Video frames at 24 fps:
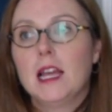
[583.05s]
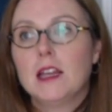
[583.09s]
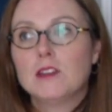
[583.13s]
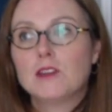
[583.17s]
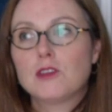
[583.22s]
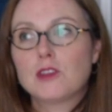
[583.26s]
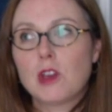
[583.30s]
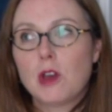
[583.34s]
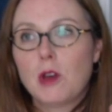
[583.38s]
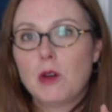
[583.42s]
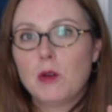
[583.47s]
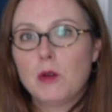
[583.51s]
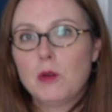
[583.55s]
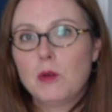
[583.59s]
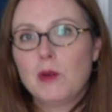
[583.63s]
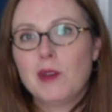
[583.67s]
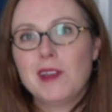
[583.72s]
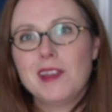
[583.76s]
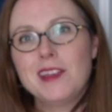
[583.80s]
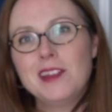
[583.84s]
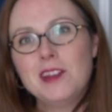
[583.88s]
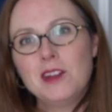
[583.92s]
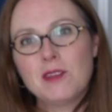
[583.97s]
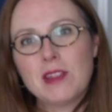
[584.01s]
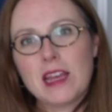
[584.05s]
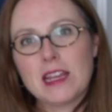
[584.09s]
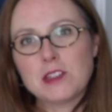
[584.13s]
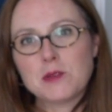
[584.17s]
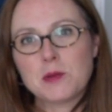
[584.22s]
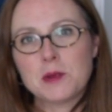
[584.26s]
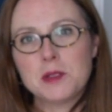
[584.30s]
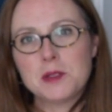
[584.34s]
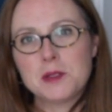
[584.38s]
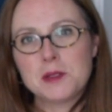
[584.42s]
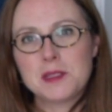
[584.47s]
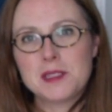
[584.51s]
So, you know,
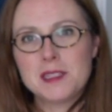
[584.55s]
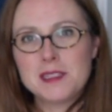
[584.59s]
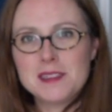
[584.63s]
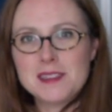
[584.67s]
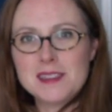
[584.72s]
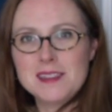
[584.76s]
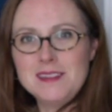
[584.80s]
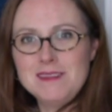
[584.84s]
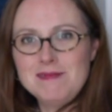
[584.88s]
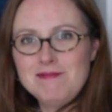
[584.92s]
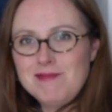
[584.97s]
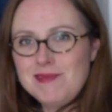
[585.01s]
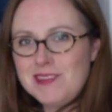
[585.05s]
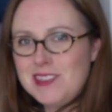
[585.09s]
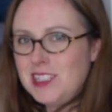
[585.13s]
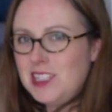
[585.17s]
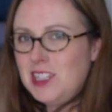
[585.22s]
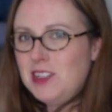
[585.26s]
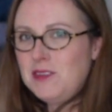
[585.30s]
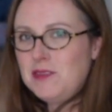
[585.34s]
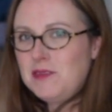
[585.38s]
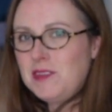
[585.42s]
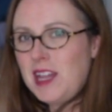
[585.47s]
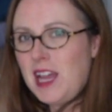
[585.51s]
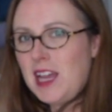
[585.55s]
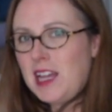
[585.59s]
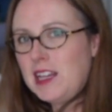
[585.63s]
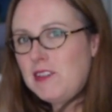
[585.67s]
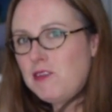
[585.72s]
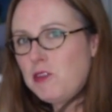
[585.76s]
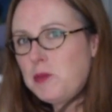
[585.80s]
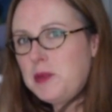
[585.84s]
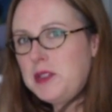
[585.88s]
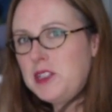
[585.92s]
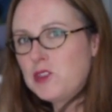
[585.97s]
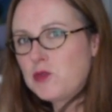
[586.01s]
that's one of those things, and, you know, not
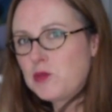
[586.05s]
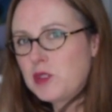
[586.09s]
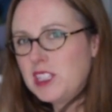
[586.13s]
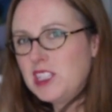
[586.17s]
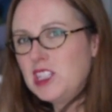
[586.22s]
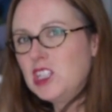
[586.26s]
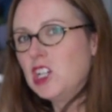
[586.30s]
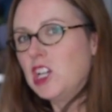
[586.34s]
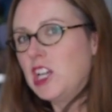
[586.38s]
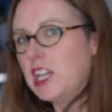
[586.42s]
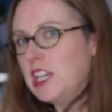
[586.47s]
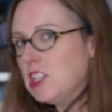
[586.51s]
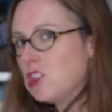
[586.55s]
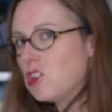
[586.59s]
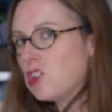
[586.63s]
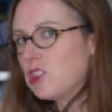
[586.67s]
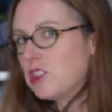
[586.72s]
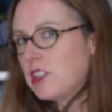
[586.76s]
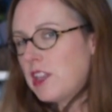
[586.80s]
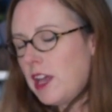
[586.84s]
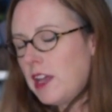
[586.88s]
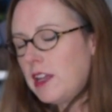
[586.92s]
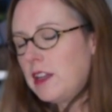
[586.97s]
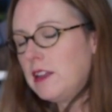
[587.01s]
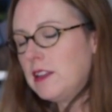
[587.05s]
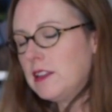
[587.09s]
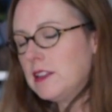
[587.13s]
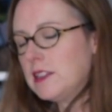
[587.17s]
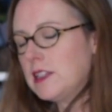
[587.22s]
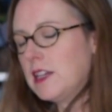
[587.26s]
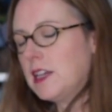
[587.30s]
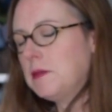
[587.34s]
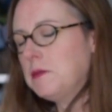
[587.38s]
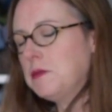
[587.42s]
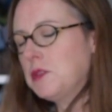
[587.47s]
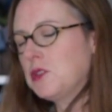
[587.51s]
everybody's really looking at your side all the
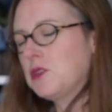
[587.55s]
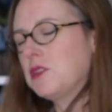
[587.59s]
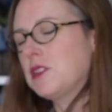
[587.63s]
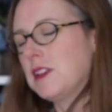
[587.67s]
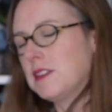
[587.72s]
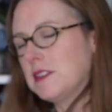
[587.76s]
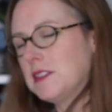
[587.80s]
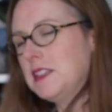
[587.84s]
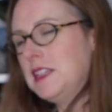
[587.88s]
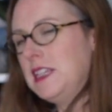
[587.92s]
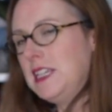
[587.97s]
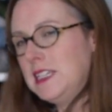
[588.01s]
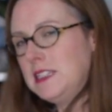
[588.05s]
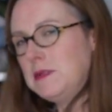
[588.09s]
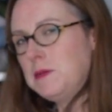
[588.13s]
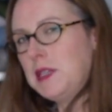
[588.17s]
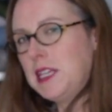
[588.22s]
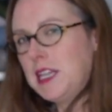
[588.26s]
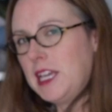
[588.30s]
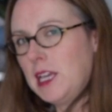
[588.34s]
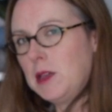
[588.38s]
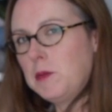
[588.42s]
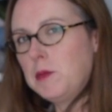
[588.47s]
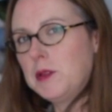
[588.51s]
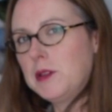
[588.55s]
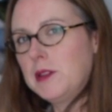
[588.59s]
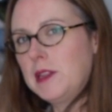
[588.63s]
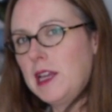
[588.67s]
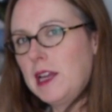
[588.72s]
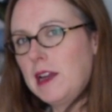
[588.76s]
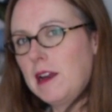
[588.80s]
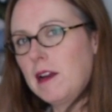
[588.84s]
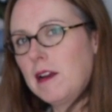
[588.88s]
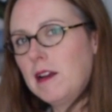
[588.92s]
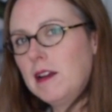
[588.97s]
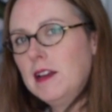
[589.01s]
time, so it doesn't need to be cabled
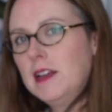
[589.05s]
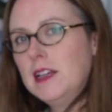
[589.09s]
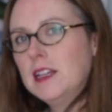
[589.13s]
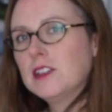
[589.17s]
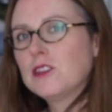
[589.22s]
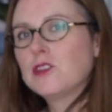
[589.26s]
there.